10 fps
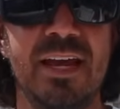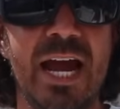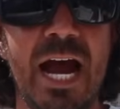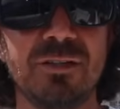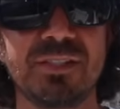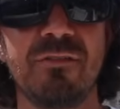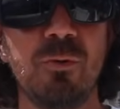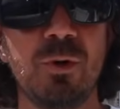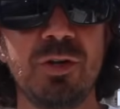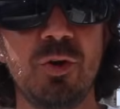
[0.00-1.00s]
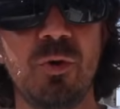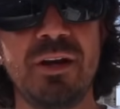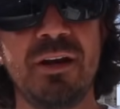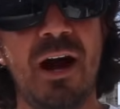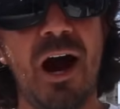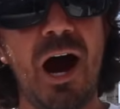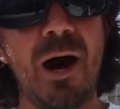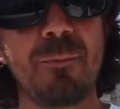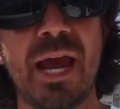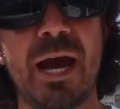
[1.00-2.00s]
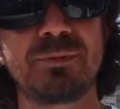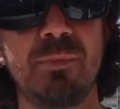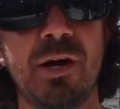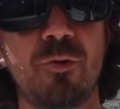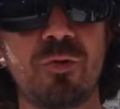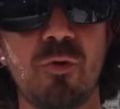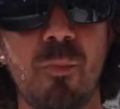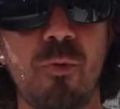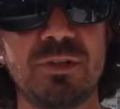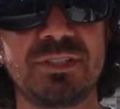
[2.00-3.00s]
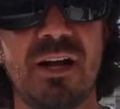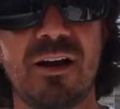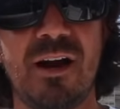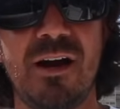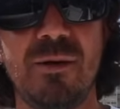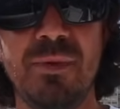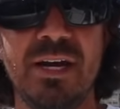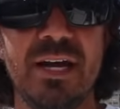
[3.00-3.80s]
How's everyone doing? I'm Captain Mike with ReelReports.com,